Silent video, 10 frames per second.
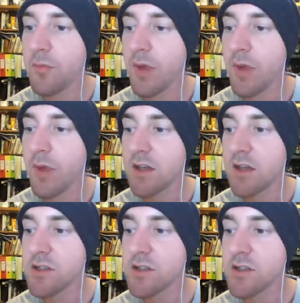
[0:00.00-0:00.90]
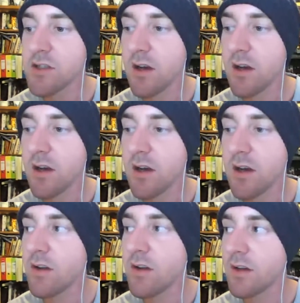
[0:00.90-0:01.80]
page.
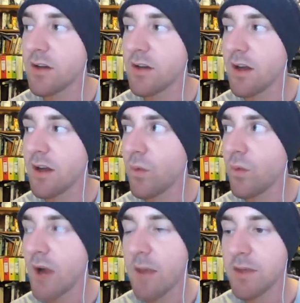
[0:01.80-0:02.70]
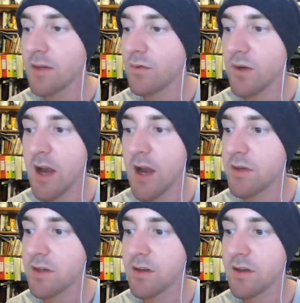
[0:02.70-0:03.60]
It's not. We're happy to
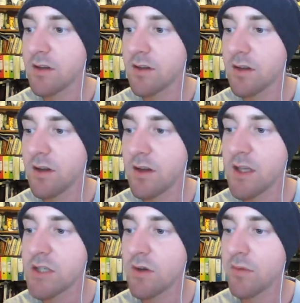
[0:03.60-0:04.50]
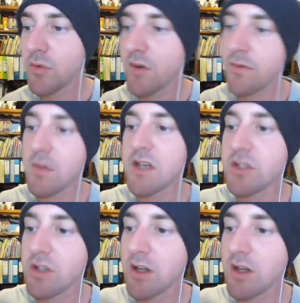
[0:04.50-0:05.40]
hit you up. The more
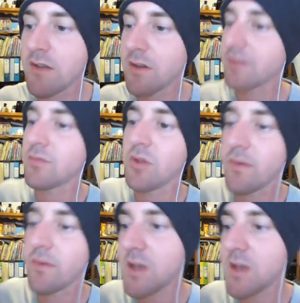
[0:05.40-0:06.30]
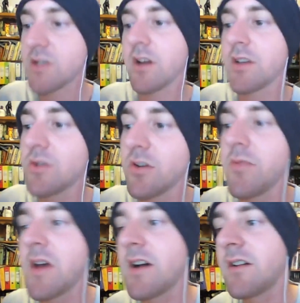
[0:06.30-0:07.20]
information you give us, the more information I can talk about
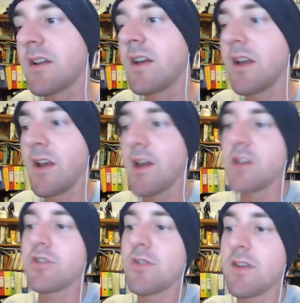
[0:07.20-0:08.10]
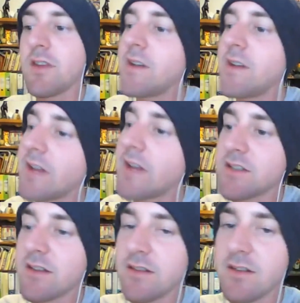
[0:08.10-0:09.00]
during the event section.
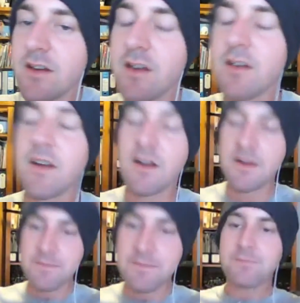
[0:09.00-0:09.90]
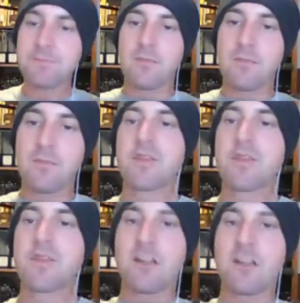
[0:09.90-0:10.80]
It's pretty
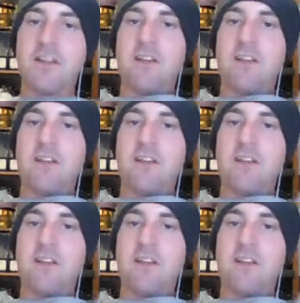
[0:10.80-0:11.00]
easy.